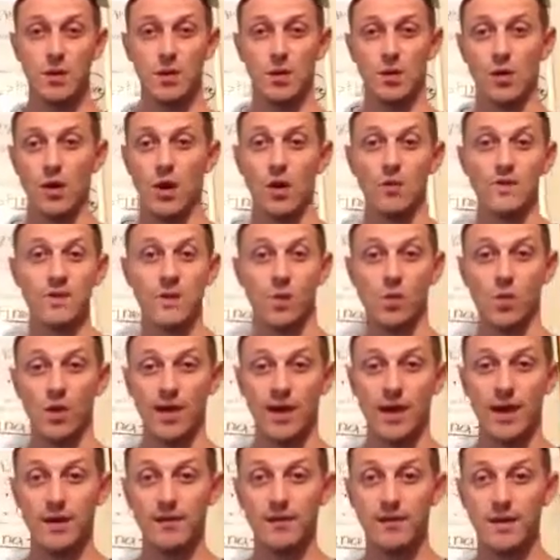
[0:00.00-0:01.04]
or help someone
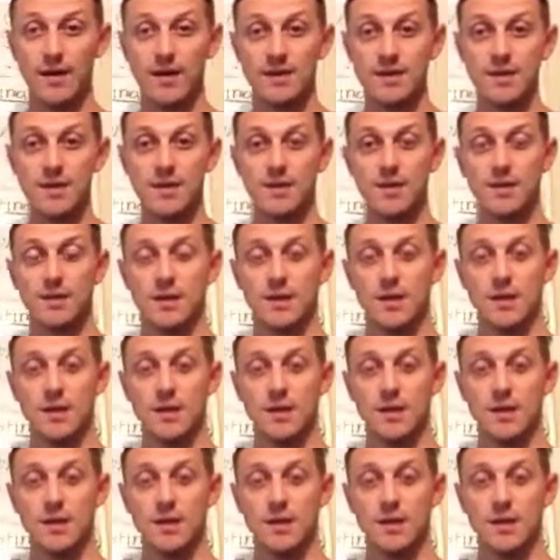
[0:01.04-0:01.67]
get invested,